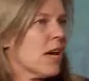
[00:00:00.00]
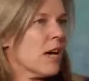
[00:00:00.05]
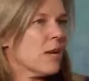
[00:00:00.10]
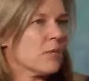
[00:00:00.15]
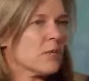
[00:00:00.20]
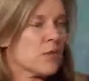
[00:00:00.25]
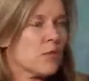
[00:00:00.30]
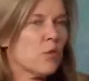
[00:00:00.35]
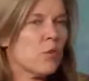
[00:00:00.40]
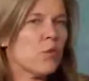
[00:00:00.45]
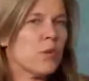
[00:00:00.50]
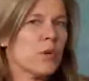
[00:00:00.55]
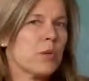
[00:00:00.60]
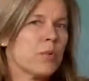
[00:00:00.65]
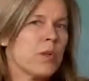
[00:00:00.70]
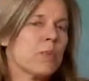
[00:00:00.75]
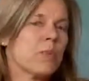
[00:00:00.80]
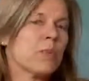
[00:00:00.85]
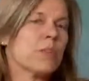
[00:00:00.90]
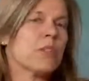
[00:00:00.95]
school board
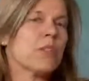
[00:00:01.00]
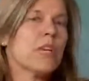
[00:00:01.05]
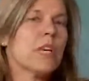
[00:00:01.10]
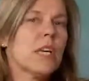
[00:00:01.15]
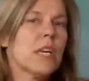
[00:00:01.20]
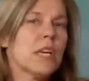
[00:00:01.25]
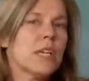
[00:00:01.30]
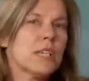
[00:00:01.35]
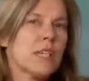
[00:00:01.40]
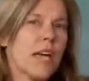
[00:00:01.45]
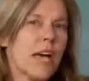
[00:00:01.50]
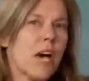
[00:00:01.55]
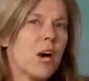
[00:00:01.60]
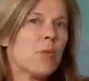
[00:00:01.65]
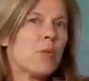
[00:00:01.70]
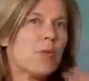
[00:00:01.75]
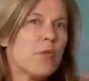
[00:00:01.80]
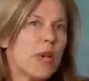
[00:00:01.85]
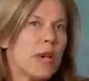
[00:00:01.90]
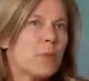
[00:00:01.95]
members, to
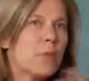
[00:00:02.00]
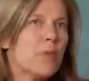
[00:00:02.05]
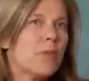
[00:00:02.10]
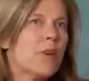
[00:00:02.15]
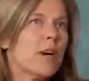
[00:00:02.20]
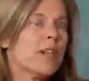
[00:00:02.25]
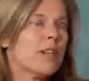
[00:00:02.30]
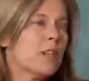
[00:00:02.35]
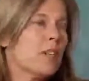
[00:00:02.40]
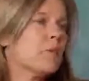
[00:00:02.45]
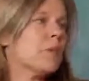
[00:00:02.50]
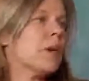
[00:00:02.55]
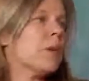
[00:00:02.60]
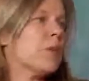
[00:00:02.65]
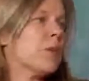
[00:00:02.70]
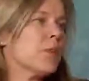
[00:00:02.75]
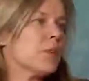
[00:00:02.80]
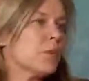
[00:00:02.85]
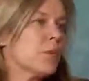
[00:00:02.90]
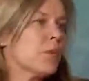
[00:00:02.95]
help them provide their
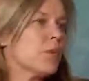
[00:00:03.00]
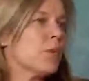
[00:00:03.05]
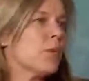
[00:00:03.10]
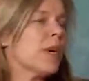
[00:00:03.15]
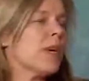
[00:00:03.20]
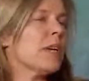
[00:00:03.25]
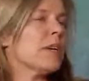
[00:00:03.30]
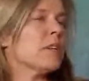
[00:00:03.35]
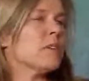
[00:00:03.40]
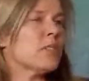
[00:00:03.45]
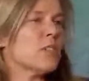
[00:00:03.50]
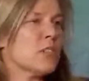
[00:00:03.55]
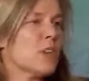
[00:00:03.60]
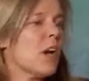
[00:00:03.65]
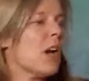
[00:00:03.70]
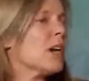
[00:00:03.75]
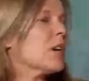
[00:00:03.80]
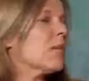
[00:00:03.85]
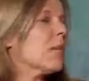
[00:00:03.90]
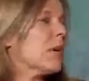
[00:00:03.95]
members with ways to
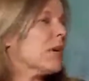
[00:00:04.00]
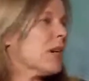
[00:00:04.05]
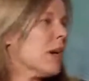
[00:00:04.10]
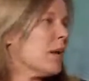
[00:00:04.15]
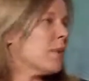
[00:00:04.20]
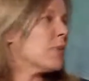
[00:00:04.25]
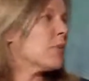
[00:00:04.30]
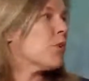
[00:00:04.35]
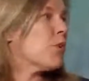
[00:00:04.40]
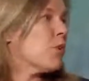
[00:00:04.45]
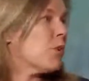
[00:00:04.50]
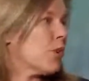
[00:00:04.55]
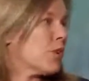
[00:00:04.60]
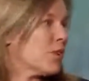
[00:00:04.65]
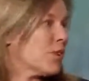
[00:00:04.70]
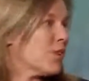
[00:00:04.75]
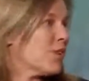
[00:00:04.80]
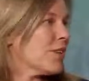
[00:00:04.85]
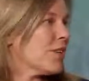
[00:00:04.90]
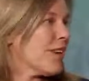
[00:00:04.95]
talk about Common Core
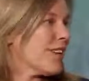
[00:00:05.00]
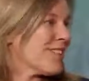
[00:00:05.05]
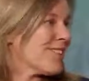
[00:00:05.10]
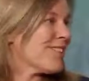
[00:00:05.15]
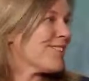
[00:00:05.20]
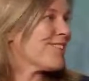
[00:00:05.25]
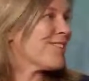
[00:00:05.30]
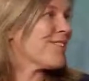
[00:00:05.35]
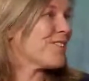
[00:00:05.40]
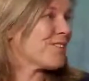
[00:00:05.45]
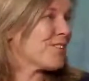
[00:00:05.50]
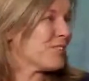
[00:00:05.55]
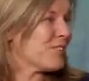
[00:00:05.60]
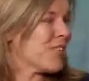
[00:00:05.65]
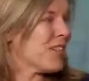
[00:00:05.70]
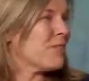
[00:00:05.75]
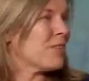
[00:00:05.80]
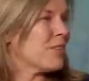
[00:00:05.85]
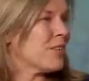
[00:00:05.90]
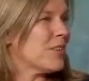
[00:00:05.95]
at the local
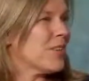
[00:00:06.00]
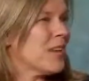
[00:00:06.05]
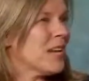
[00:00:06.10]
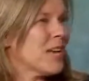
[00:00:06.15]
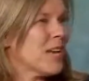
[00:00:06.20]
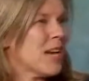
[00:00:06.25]
level.